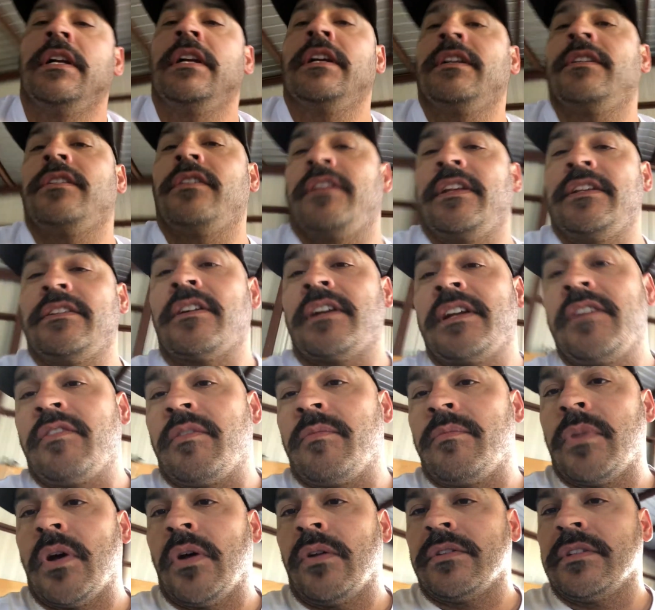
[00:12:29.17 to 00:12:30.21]
So these aren't even
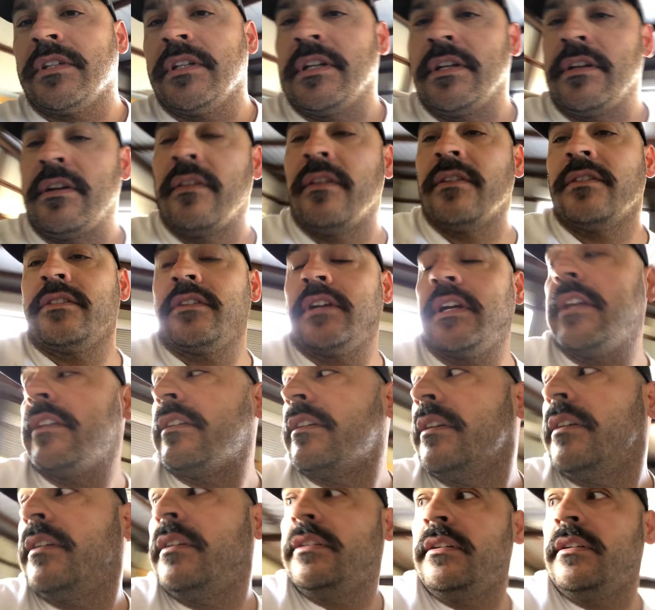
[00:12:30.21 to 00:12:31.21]
bolted into the trailer.